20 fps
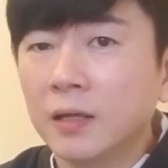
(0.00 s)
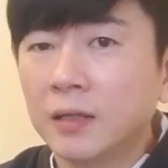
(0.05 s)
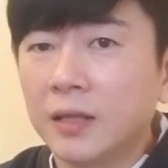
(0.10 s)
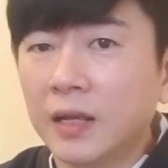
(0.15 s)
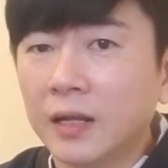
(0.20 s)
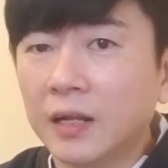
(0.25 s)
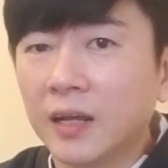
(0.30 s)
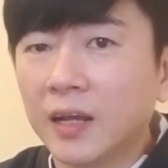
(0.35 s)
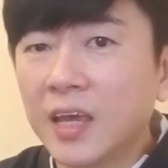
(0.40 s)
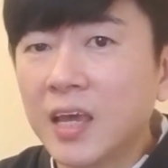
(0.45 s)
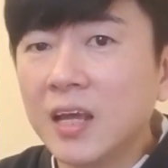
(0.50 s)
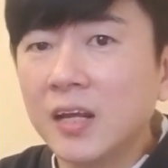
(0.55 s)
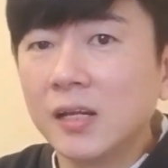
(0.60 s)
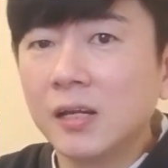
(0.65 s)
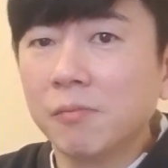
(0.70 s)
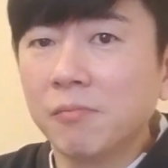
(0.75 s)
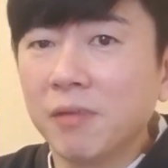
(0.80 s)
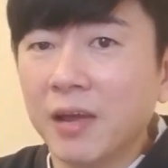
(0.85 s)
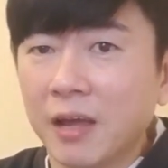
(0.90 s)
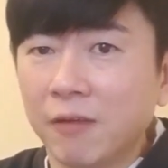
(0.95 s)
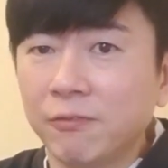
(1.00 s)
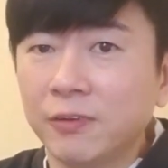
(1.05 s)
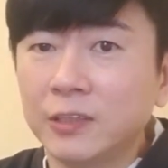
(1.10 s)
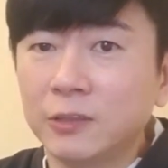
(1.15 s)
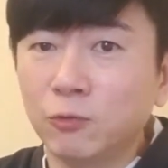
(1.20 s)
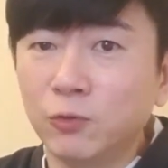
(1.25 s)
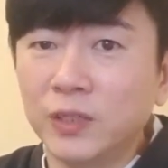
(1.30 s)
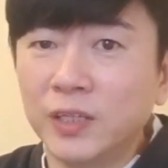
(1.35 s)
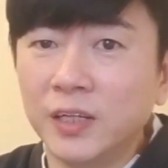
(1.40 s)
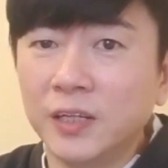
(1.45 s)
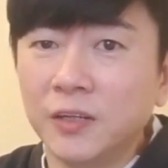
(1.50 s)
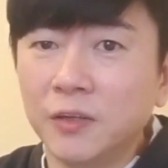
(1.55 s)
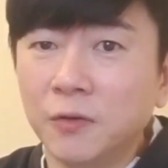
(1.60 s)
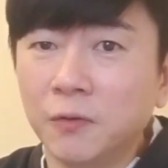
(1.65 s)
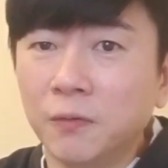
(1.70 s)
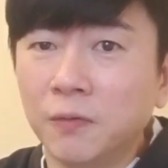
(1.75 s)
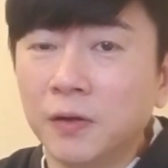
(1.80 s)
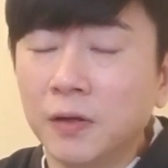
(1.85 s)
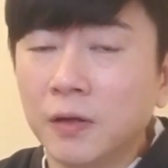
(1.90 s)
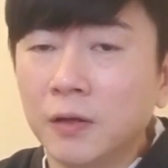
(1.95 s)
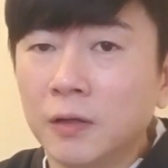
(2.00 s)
That the kingdom of heaven is within you.